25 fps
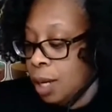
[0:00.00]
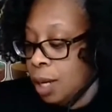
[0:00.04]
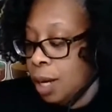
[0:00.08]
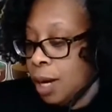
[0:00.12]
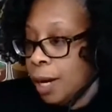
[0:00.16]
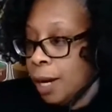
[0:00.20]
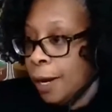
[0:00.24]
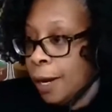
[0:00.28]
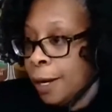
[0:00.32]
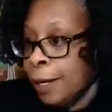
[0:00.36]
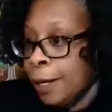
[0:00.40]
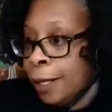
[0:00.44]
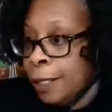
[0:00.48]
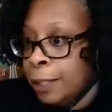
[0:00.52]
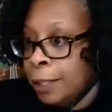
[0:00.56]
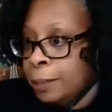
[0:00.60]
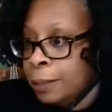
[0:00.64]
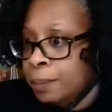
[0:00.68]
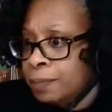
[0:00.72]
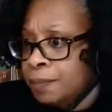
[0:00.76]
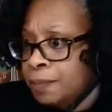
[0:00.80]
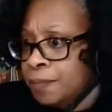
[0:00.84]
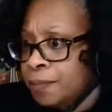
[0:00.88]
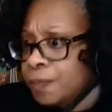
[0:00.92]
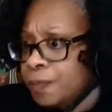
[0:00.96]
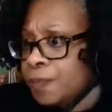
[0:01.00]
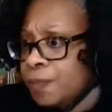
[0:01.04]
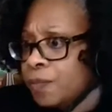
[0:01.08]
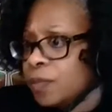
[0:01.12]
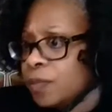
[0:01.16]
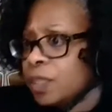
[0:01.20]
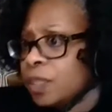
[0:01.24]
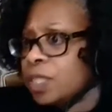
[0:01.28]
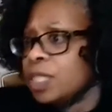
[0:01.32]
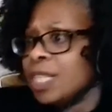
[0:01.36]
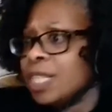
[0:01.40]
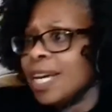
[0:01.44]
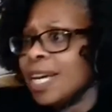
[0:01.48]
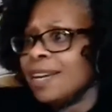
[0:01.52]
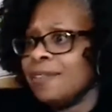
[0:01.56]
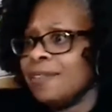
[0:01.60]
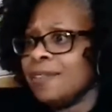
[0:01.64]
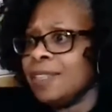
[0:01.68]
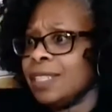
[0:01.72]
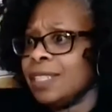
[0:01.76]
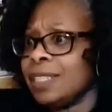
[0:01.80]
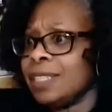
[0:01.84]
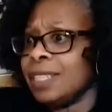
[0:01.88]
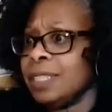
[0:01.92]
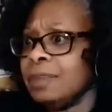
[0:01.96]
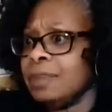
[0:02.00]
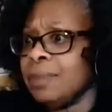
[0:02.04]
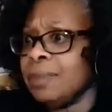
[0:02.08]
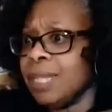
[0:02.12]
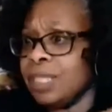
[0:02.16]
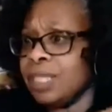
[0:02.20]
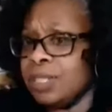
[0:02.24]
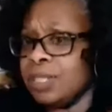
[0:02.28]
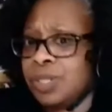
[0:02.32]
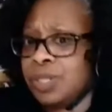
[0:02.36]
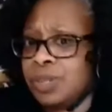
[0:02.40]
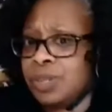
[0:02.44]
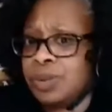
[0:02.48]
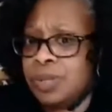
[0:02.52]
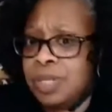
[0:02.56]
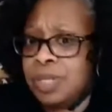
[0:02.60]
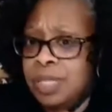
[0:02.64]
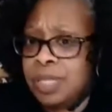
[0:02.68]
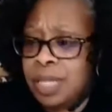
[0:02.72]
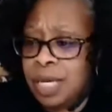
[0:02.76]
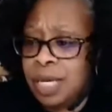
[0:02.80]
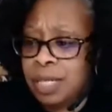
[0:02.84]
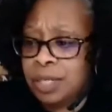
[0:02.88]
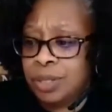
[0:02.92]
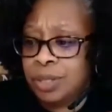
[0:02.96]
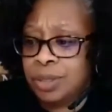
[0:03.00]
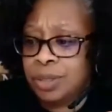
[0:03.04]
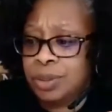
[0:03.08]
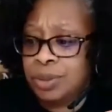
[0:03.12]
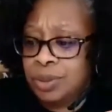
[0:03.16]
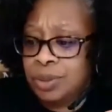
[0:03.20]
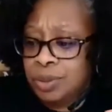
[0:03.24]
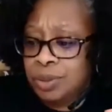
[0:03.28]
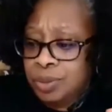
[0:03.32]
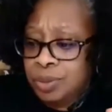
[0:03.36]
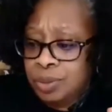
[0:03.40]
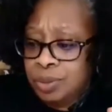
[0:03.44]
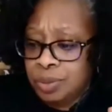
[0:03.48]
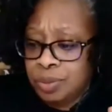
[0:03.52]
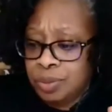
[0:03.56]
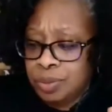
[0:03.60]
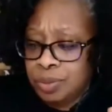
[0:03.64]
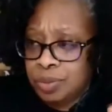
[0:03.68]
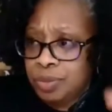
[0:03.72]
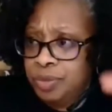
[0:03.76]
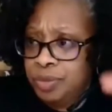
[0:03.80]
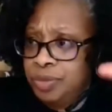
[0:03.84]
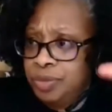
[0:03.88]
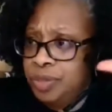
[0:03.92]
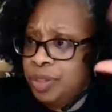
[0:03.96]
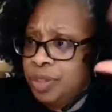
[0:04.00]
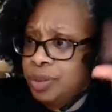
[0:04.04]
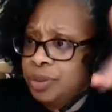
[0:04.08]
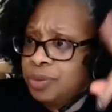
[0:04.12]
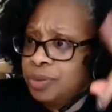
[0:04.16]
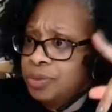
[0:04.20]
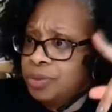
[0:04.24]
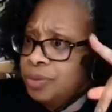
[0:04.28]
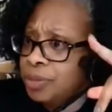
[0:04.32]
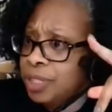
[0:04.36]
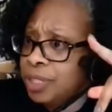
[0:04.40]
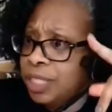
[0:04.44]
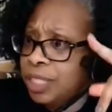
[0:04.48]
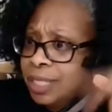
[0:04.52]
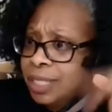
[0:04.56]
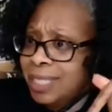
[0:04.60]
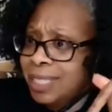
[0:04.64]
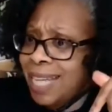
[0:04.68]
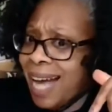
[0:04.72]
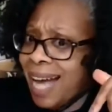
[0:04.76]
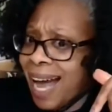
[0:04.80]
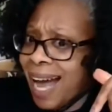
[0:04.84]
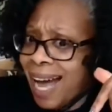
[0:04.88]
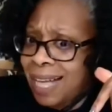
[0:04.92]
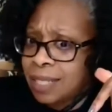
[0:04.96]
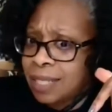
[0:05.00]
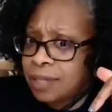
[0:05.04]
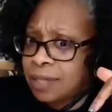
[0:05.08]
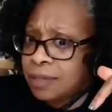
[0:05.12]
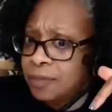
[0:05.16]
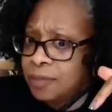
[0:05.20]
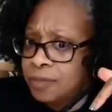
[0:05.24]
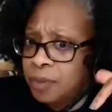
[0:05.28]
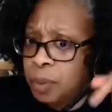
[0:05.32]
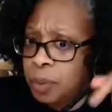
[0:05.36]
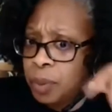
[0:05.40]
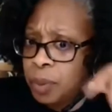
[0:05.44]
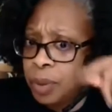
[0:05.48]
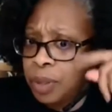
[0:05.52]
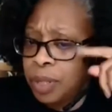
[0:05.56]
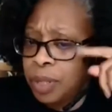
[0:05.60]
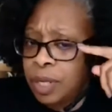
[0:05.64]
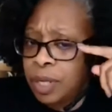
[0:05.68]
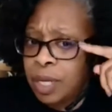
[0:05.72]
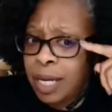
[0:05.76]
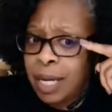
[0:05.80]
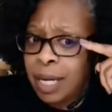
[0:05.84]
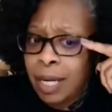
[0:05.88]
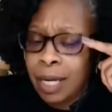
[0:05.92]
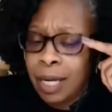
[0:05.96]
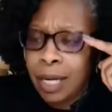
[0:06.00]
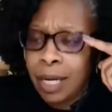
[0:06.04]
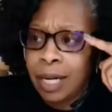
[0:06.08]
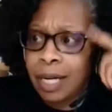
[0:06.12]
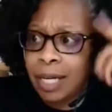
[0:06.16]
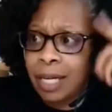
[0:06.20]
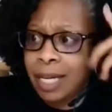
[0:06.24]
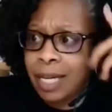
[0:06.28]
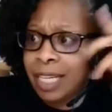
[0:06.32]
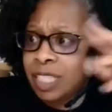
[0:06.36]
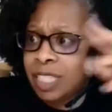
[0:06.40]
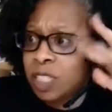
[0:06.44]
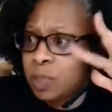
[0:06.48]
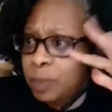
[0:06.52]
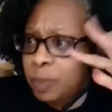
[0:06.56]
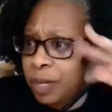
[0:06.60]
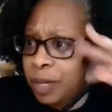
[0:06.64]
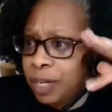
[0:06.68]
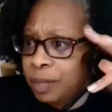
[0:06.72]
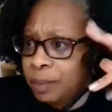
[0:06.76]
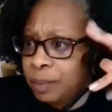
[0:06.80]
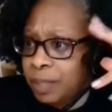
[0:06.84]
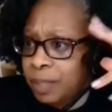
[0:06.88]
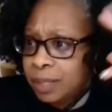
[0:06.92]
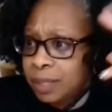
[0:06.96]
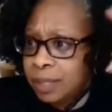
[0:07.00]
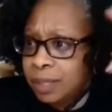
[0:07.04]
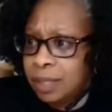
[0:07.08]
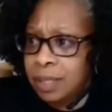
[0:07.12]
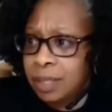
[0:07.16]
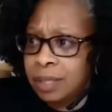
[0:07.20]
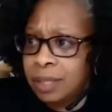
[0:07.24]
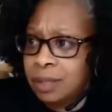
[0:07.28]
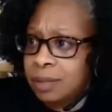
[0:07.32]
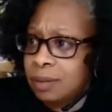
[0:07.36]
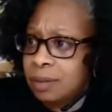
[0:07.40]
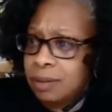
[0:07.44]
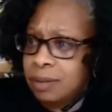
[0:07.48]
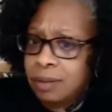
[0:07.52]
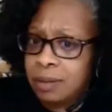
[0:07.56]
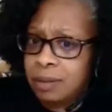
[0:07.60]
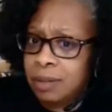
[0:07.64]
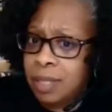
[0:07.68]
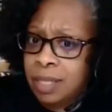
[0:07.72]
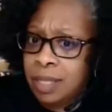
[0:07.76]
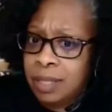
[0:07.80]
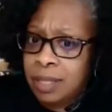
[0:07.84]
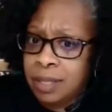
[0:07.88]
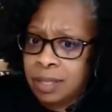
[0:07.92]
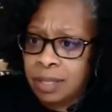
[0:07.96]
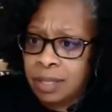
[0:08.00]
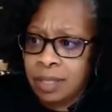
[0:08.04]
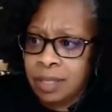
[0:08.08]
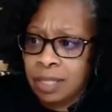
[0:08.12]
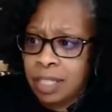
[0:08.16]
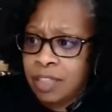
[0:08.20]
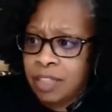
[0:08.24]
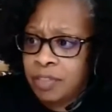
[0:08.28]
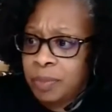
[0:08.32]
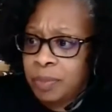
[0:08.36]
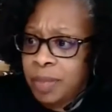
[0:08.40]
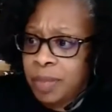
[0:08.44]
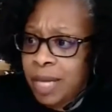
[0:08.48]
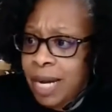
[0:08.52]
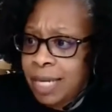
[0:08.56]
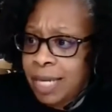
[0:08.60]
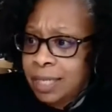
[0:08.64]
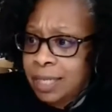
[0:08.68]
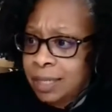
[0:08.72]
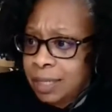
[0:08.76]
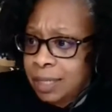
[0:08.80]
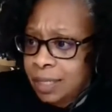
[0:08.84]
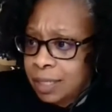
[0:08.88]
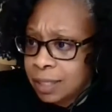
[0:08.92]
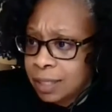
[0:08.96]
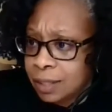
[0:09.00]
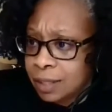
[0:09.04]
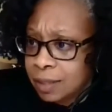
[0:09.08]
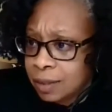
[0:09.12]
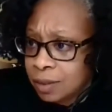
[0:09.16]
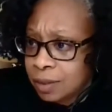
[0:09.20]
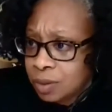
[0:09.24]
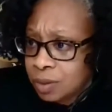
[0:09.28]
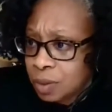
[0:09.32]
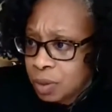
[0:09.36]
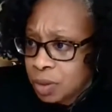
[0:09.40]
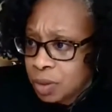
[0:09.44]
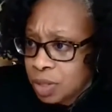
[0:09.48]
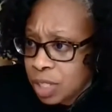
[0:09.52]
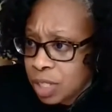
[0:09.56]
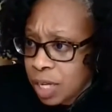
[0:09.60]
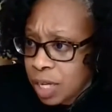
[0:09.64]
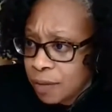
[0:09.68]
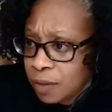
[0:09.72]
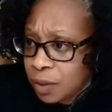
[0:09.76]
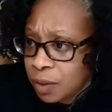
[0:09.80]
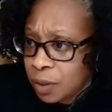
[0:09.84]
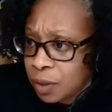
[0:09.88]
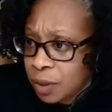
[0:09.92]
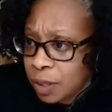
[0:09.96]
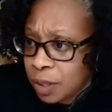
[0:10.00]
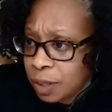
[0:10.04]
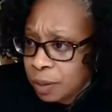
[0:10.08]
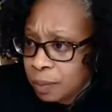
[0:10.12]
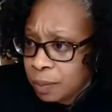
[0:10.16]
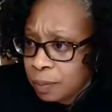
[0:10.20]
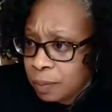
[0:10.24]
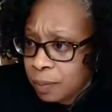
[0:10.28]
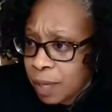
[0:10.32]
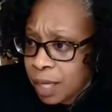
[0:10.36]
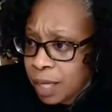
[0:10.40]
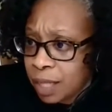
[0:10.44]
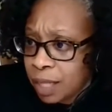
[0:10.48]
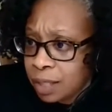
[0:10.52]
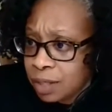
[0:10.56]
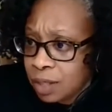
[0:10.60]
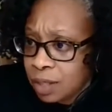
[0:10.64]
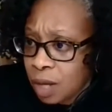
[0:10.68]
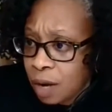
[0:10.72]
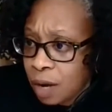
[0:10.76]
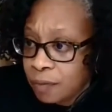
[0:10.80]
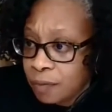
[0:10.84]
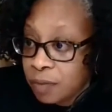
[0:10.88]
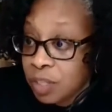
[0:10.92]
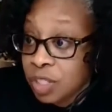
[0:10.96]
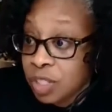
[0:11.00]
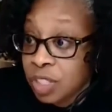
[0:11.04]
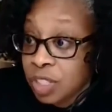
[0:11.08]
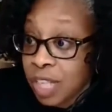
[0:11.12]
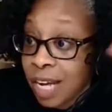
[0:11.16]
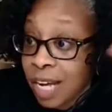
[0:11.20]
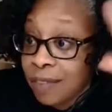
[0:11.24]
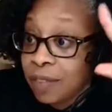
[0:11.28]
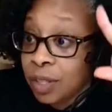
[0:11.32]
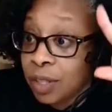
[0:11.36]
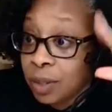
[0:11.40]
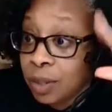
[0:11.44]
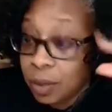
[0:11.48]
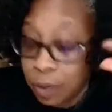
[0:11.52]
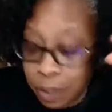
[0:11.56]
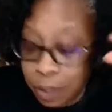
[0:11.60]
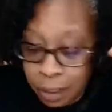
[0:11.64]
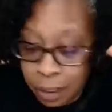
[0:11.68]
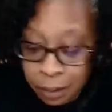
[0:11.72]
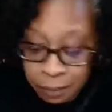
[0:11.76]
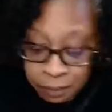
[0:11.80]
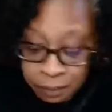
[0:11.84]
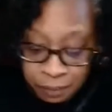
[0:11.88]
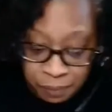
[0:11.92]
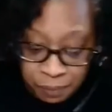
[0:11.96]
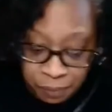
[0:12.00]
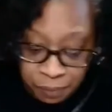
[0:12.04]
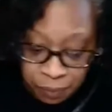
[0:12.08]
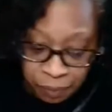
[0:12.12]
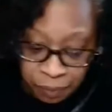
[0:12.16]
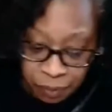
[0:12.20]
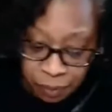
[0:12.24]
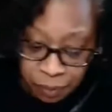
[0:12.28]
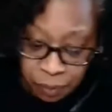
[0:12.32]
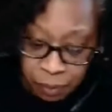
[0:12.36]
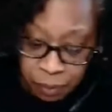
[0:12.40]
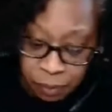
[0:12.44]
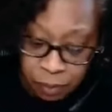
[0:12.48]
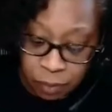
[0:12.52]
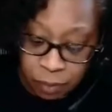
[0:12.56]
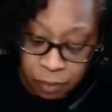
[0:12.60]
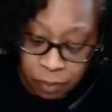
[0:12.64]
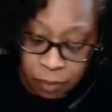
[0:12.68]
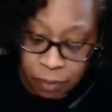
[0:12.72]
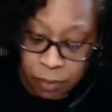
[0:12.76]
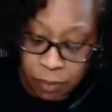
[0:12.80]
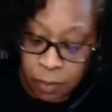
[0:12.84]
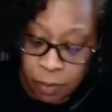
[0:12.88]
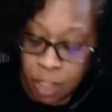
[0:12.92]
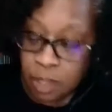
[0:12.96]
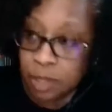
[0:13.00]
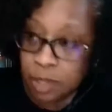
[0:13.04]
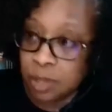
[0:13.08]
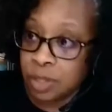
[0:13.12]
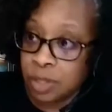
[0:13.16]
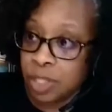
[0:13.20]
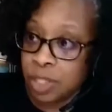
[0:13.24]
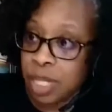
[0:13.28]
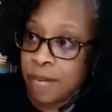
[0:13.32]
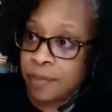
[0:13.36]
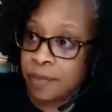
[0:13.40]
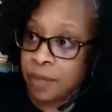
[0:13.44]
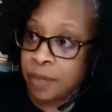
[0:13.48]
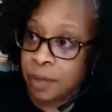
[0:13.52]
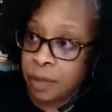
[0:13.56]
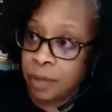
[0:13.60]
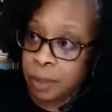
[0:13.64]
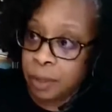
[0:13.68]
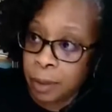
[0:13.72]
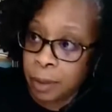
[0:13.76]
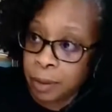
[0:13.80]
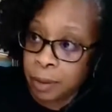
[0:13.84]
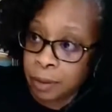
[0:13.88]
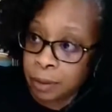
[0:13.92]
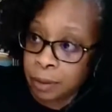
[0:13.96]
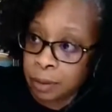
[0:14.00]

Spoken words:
Um, Definitely make sure that you feel free to ask for experiments and give me ideas. So the shaving cream, make it soft. The shaving cream, here's the shaving cream, hon.